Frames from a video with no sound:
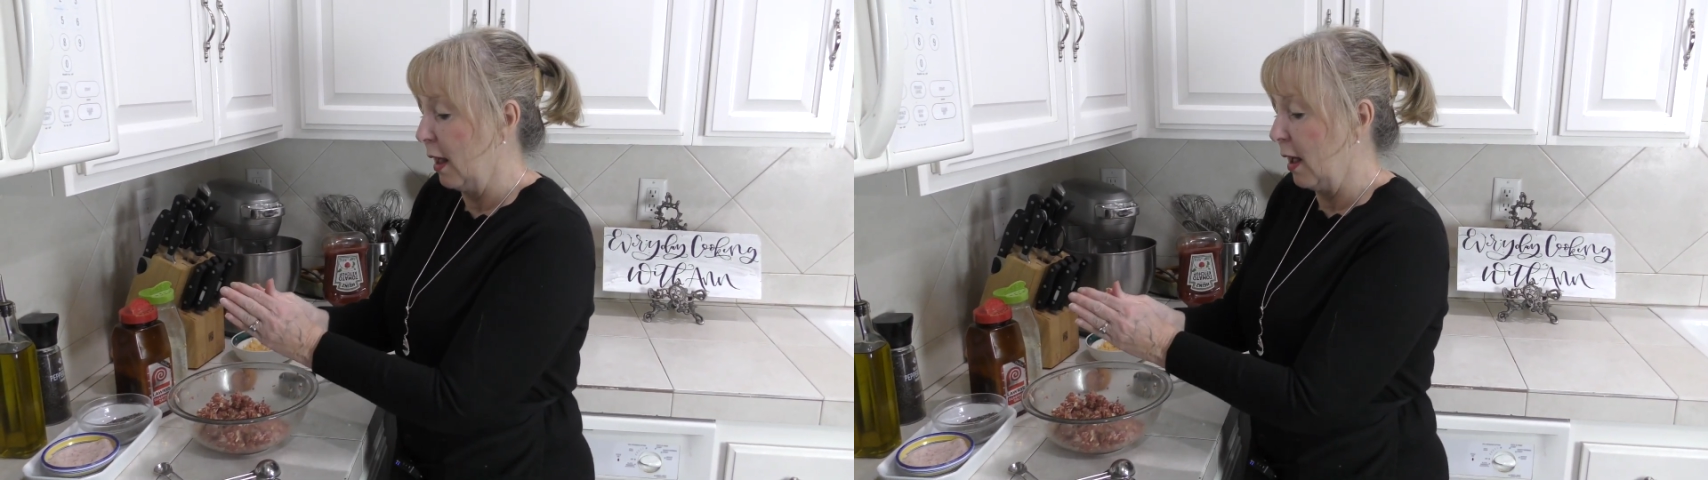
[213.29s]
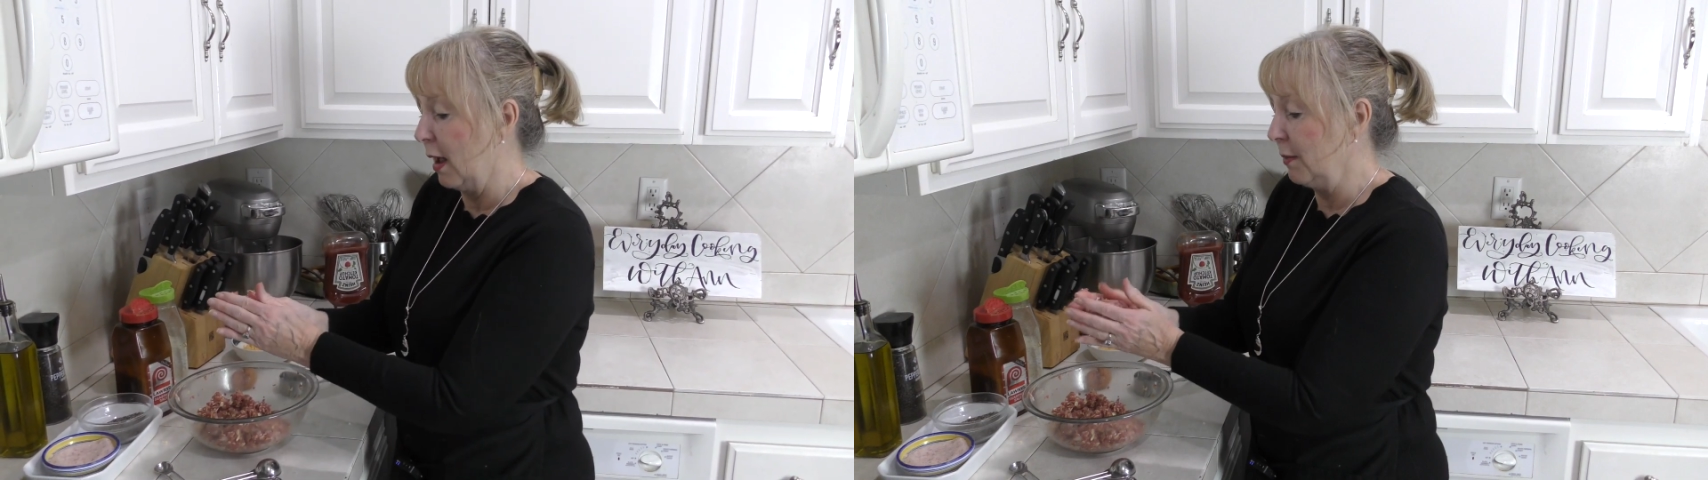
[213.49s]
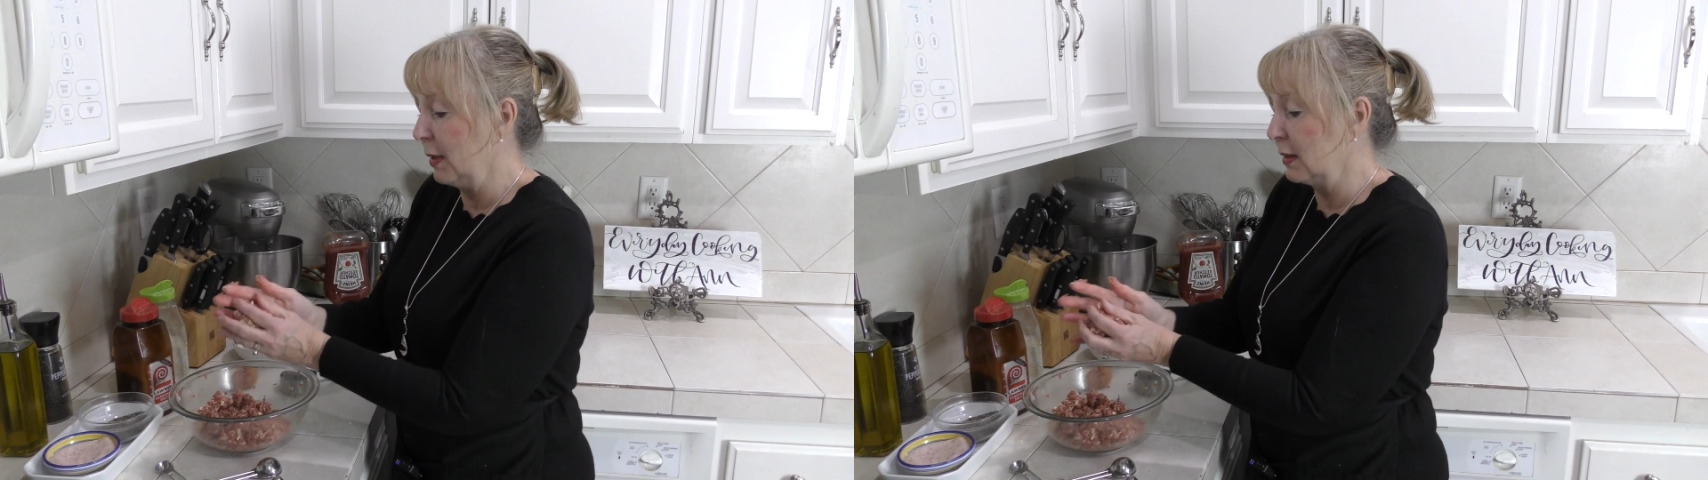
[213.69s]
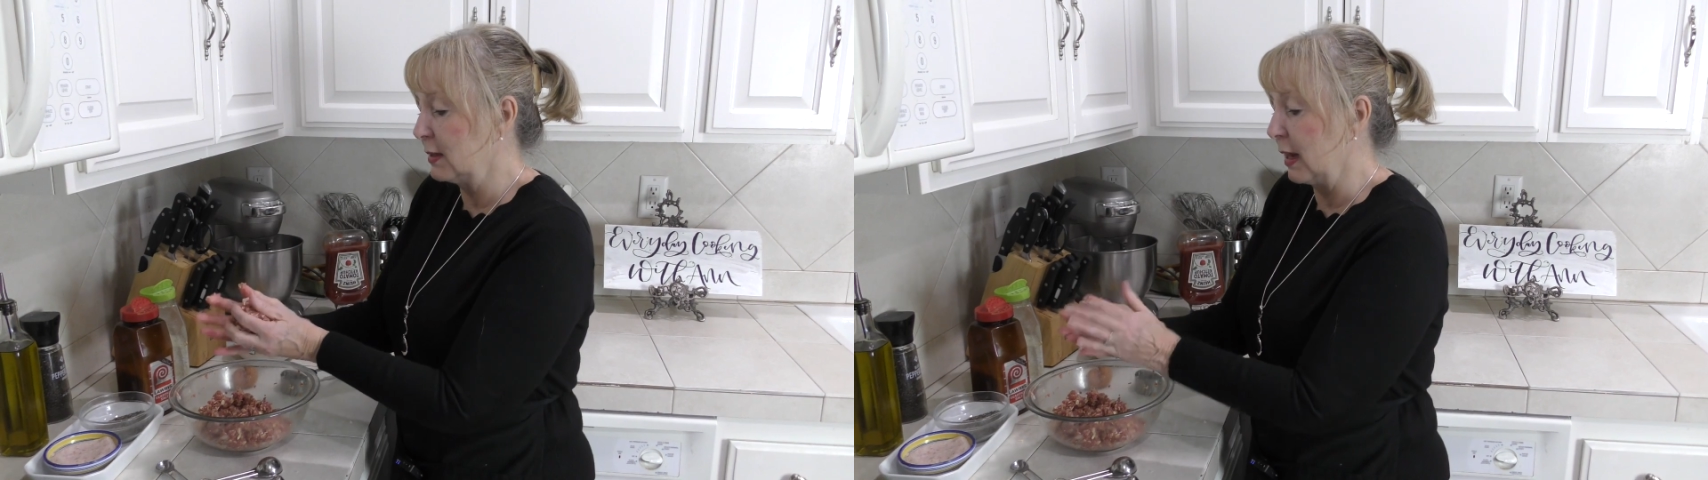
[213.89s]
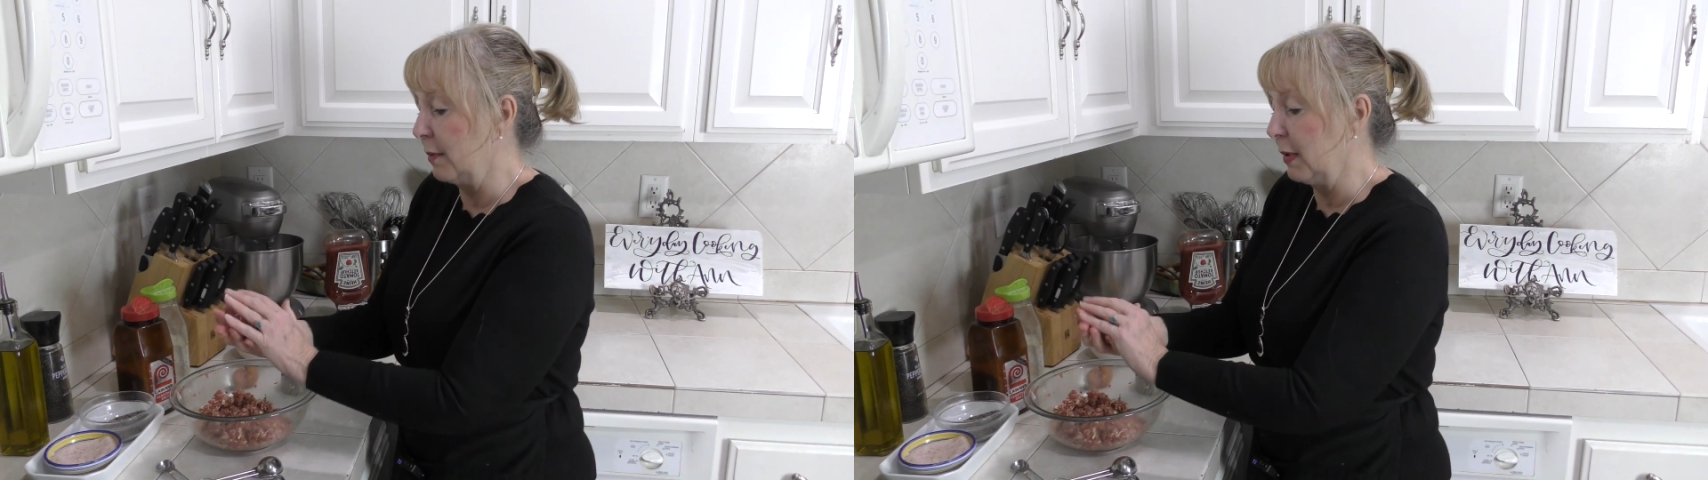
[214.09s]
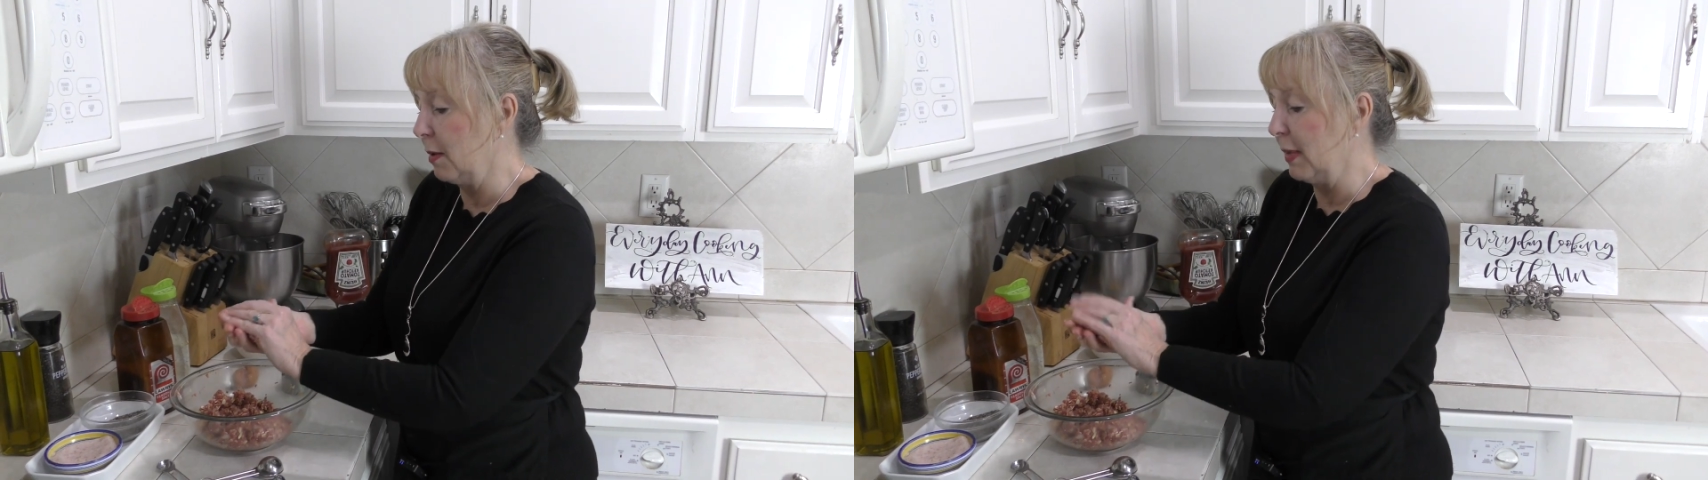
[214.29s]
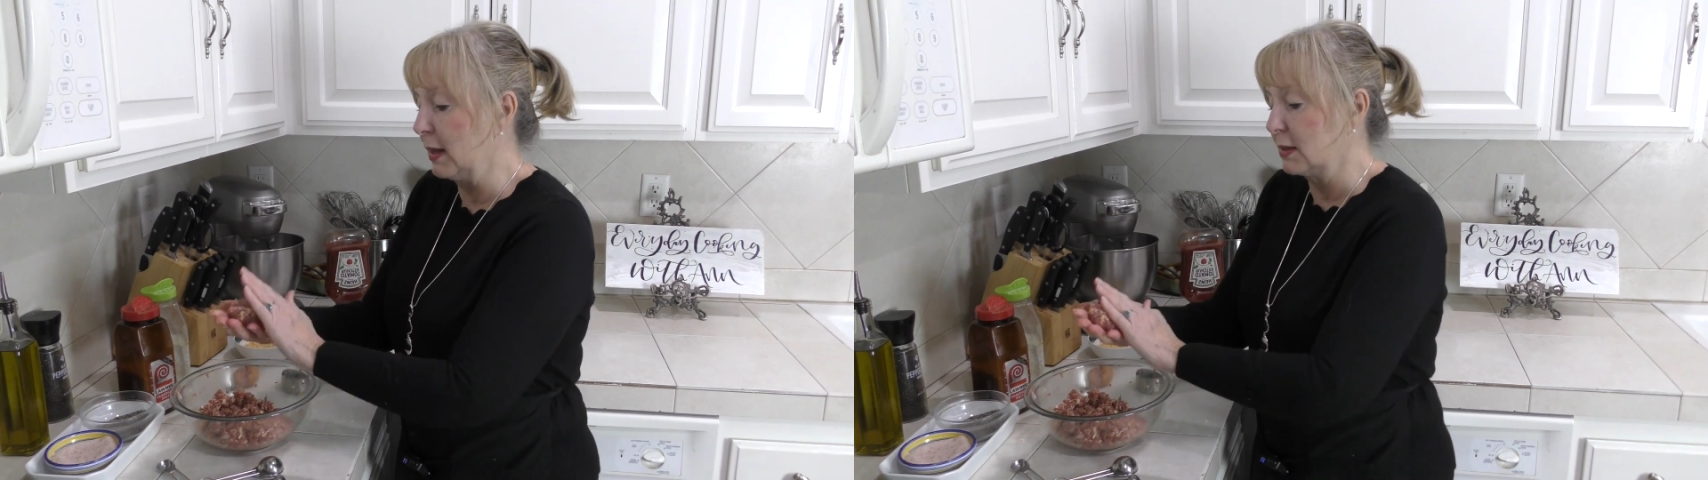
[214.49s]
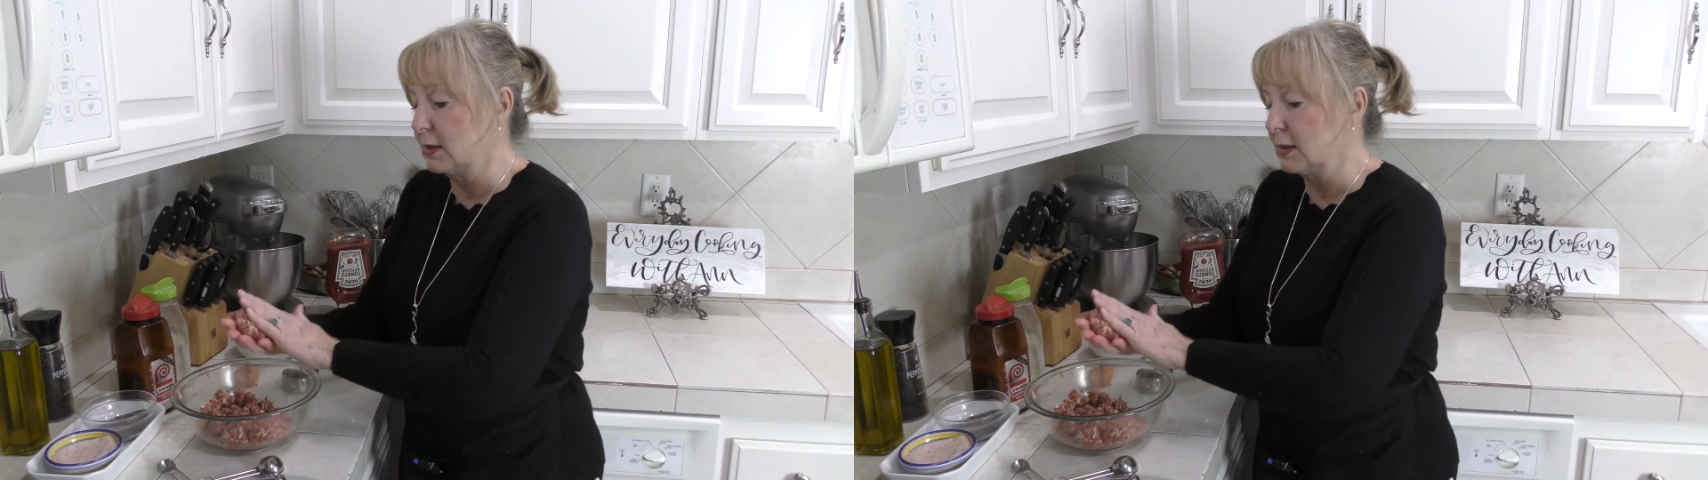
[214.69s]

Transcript: I'm going to see how many it makes,